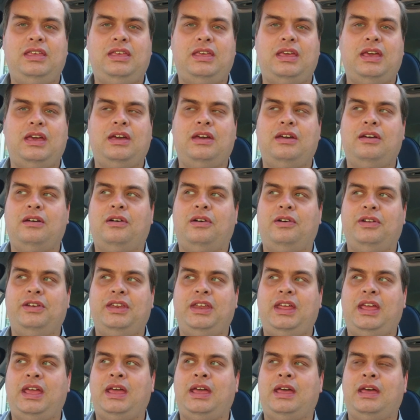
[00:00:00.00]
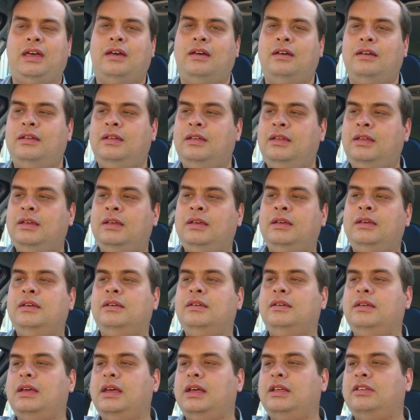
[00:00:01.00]
year on year.
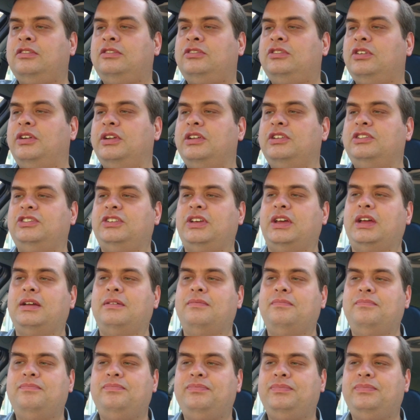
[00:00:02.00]
Astonishing.